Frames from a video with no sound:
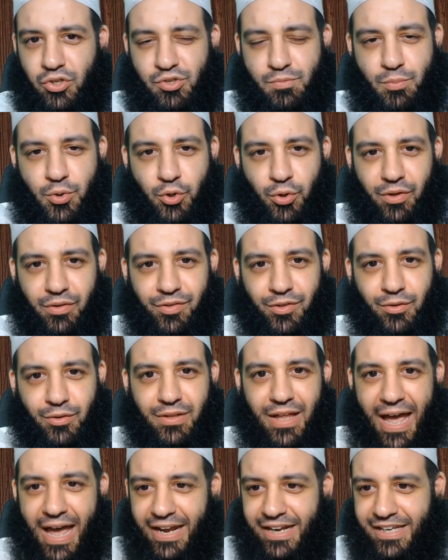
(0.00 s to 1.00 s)
beautiful,
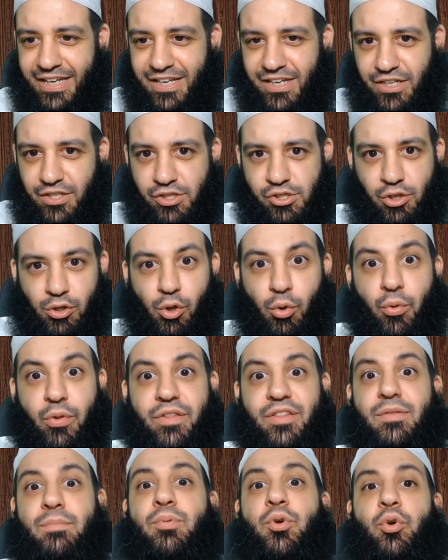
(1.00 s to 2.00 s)
and he is
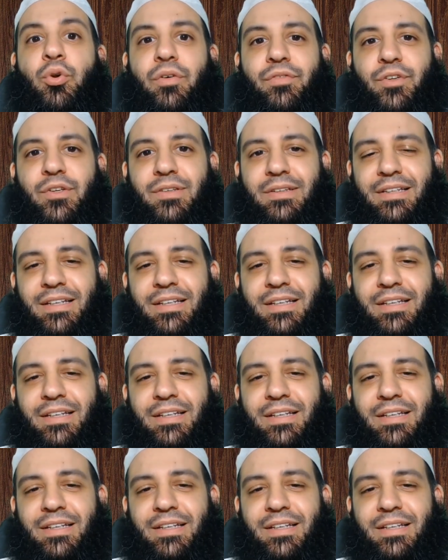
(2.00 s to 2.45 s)
clothed beautiful.